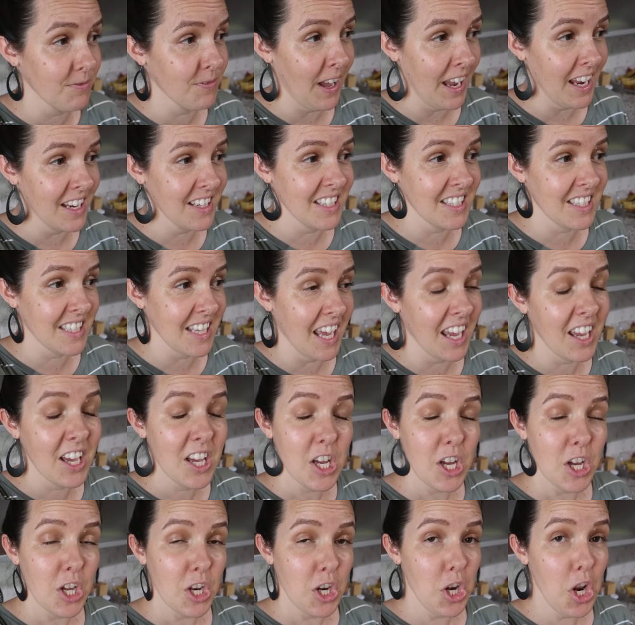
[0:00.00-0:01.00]
a fight to say,
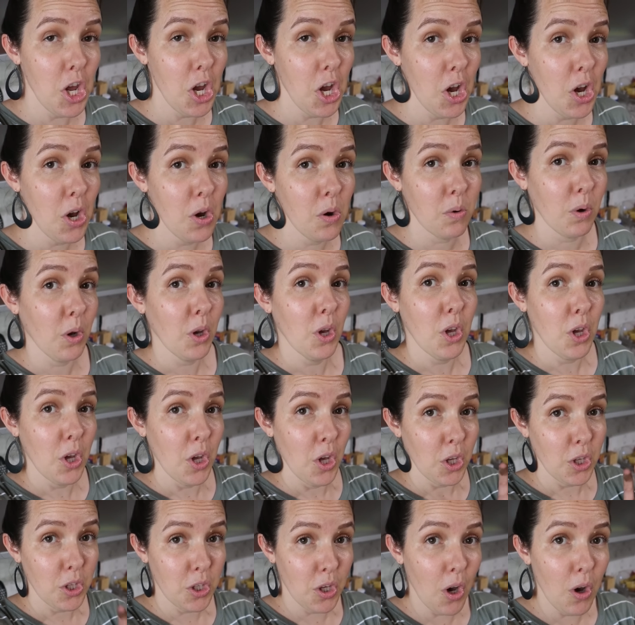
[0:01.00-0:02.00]
no,
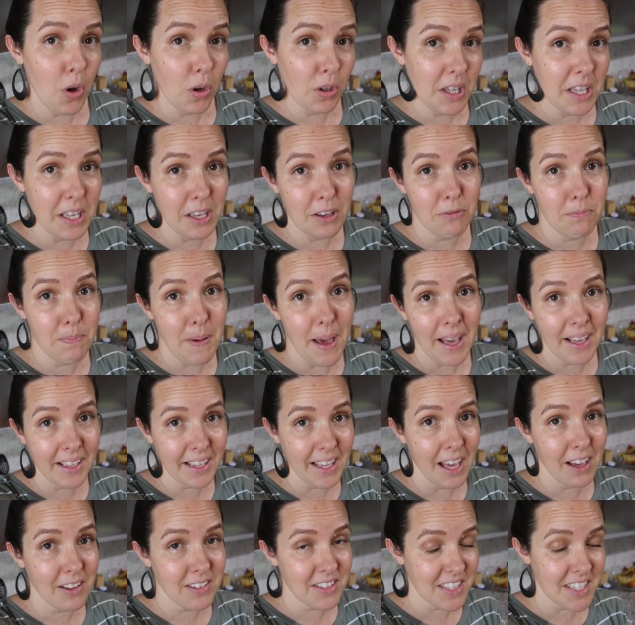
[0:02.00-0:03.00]
go live back
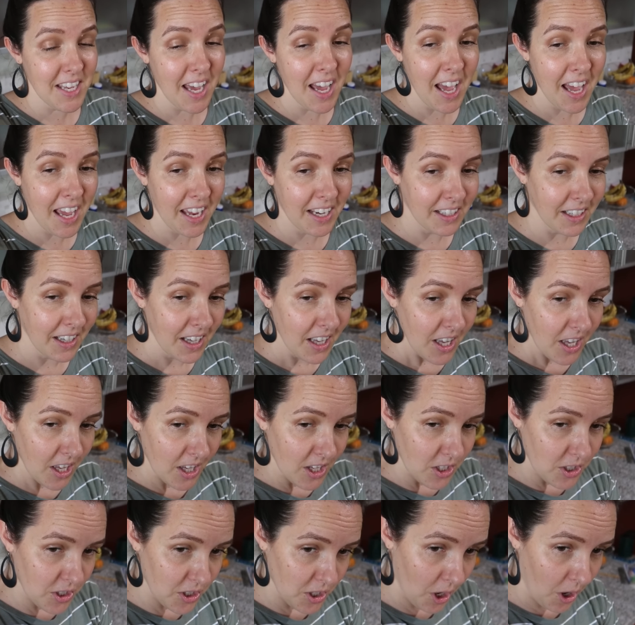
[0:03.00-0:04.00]
outside.
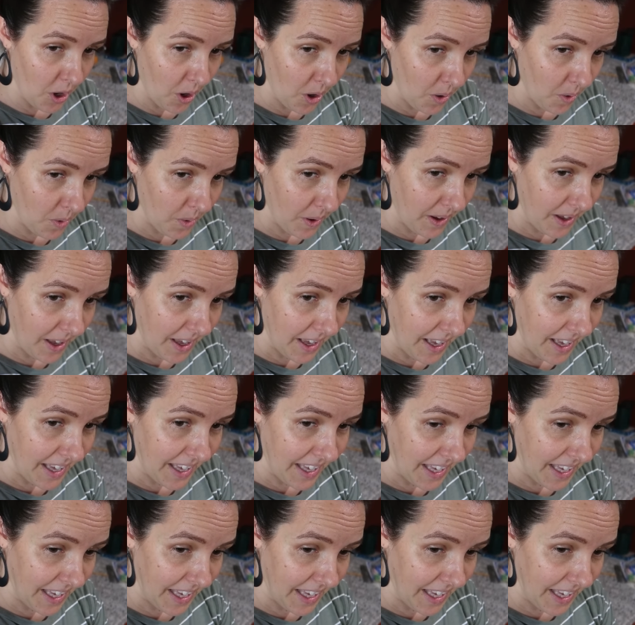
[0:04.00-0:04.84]
So